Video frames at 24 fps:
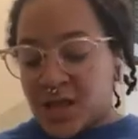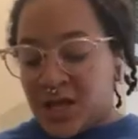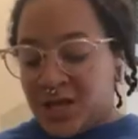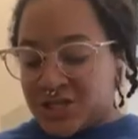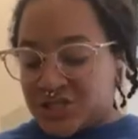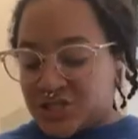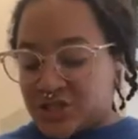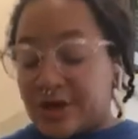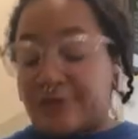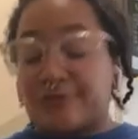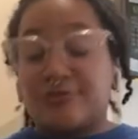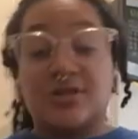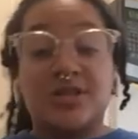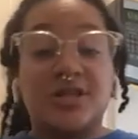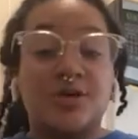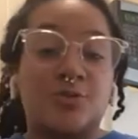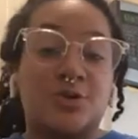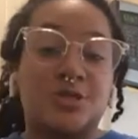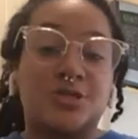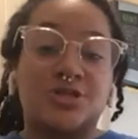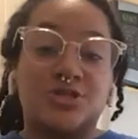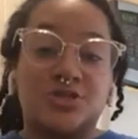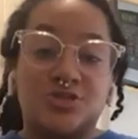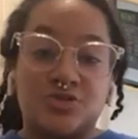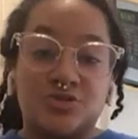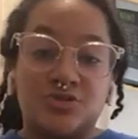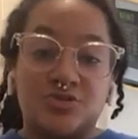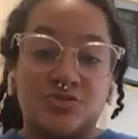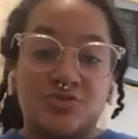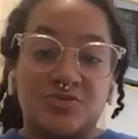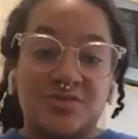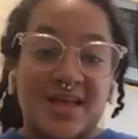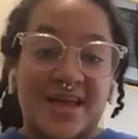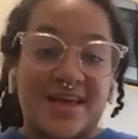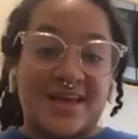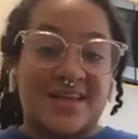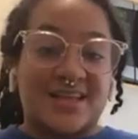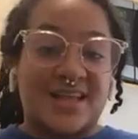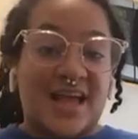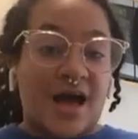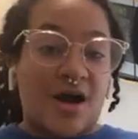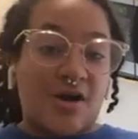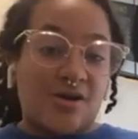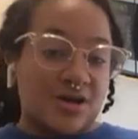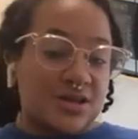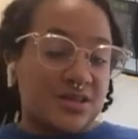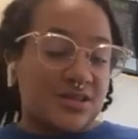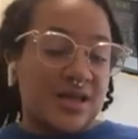So I really want to do like an
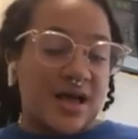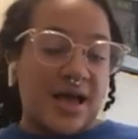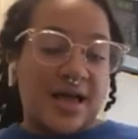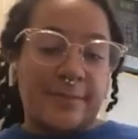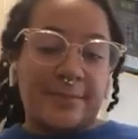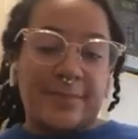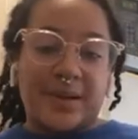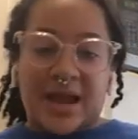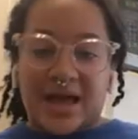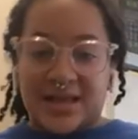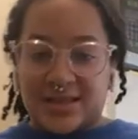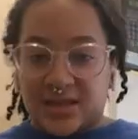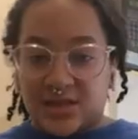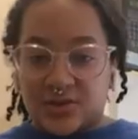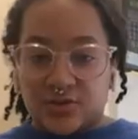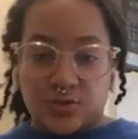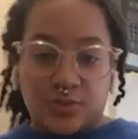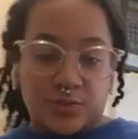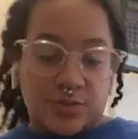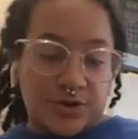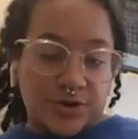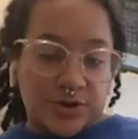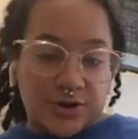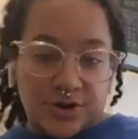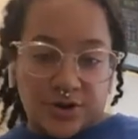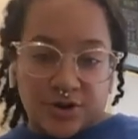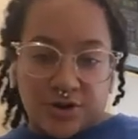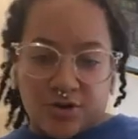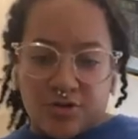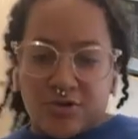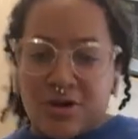alkaline plátano burger,